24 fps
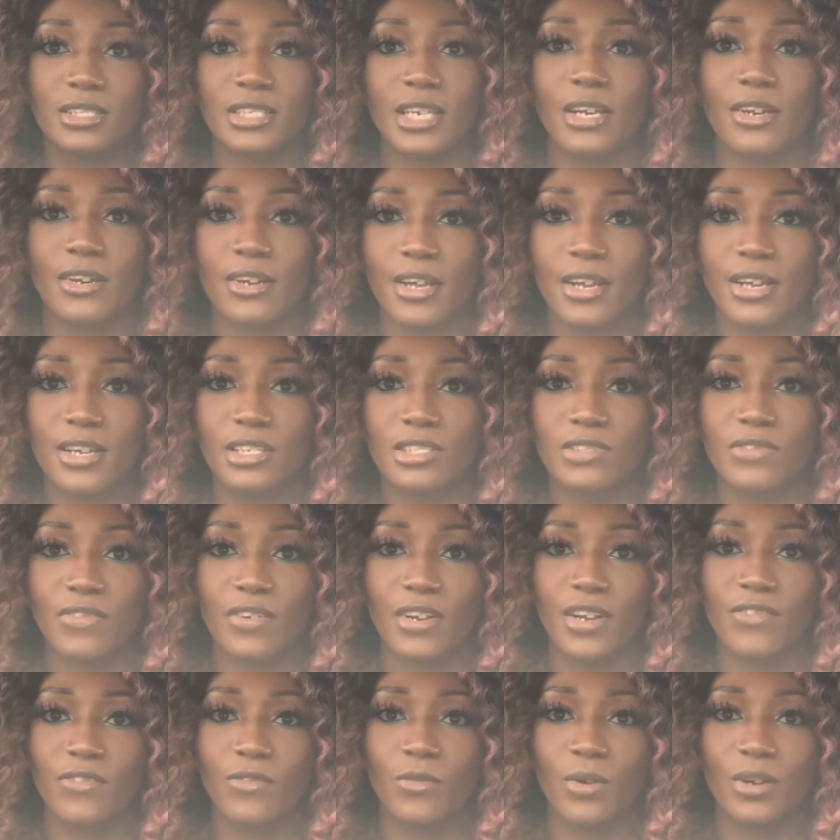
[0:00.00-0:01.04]
saturdays for
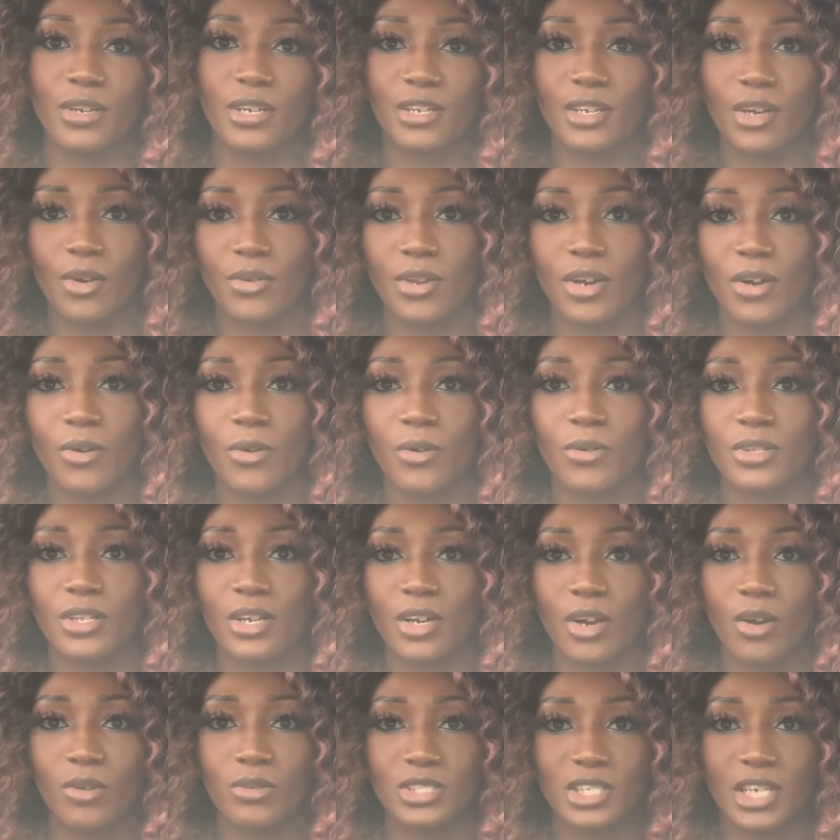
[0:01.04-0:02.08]
everyone that don't know
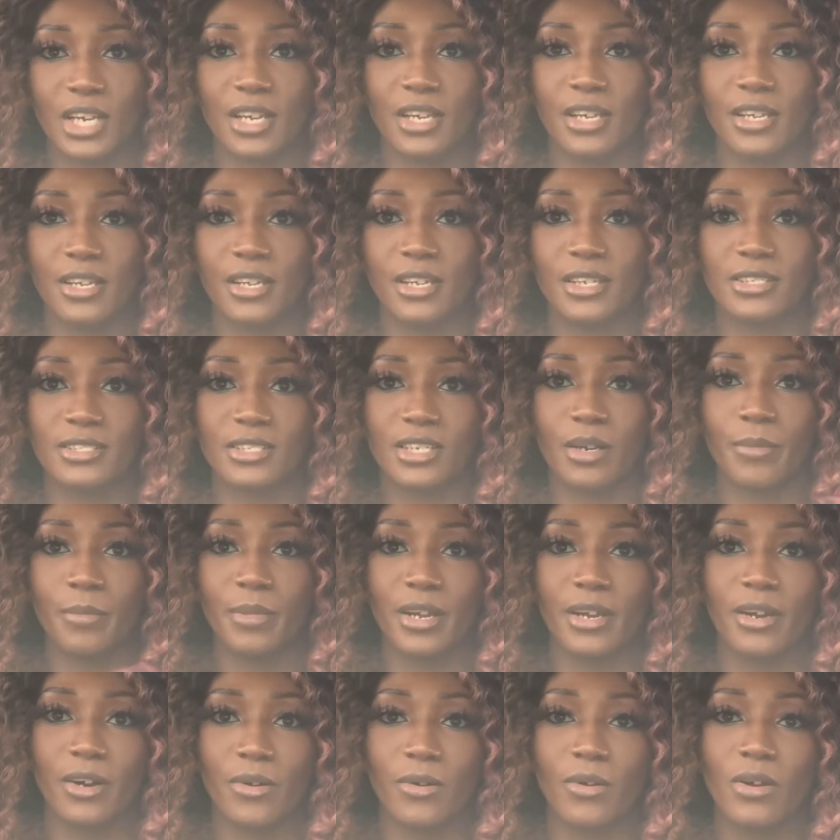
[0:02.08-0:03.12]
that go jay he's
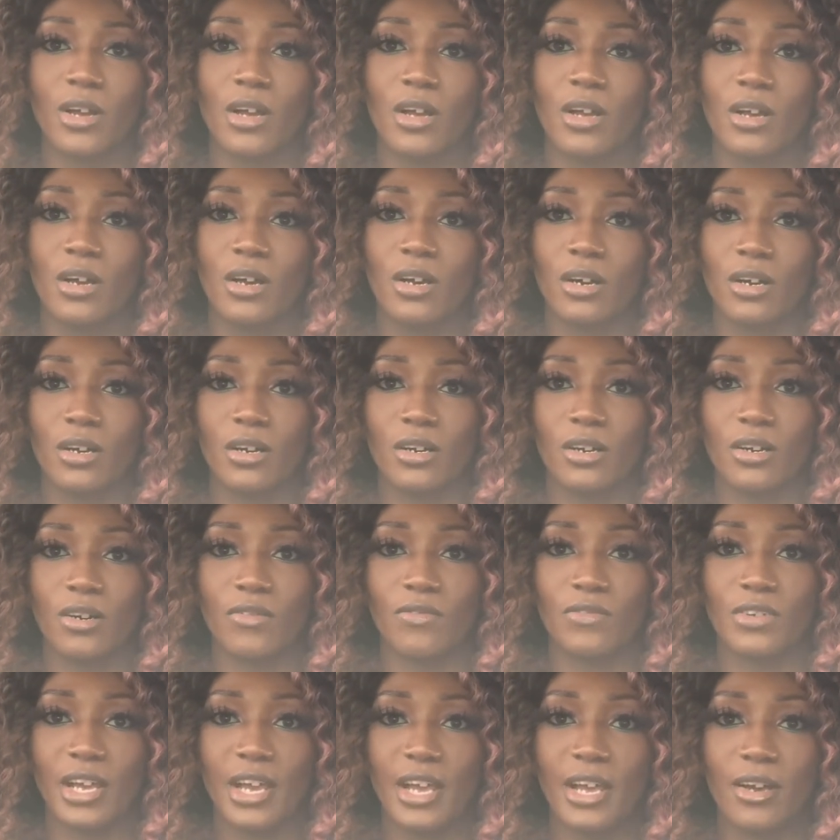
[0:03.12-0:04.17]
coming out
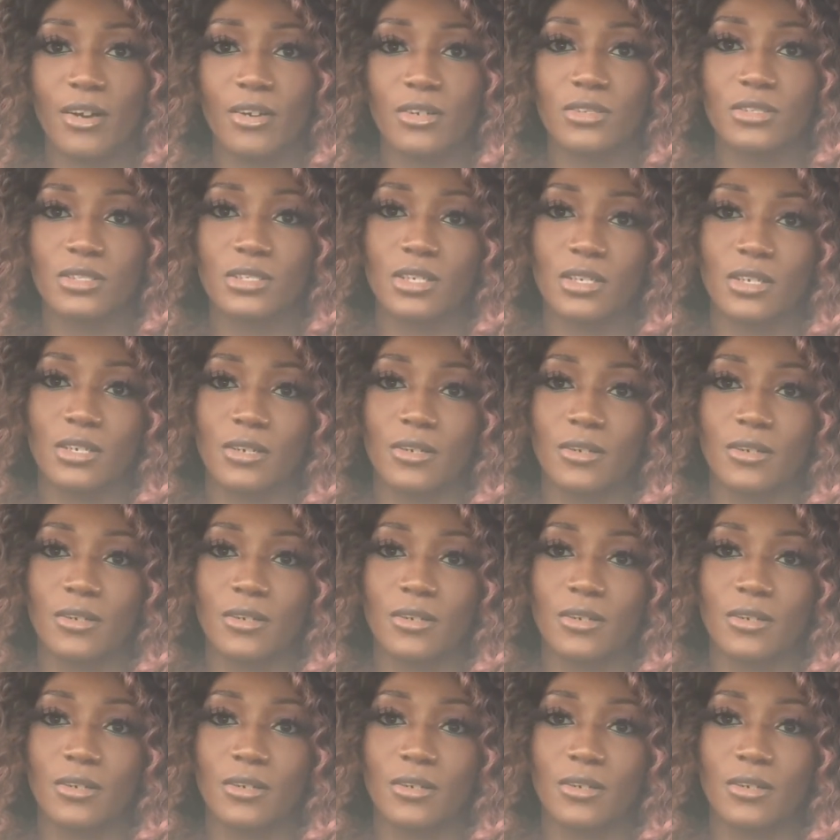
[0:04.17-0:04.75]
of the house